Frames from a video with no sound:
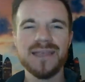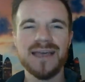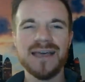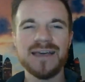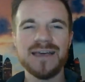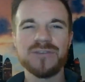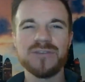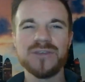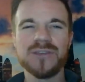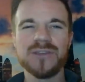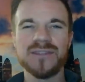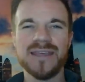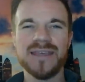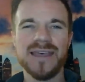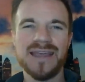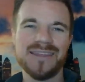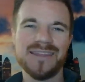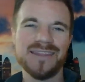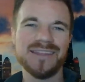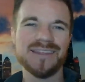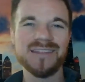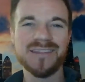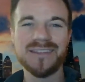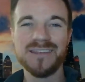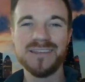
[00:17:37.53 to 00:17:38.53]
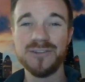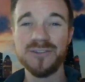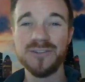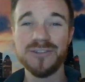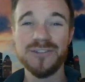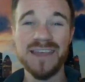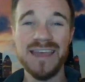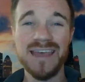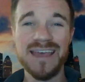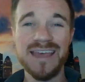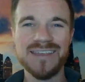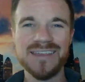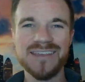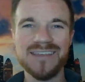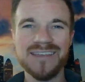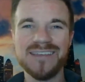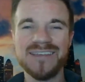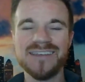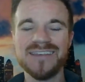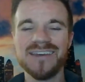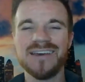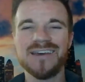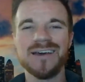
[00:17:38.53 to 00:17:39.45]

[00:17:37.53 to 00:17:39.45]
I think that's a little tacky,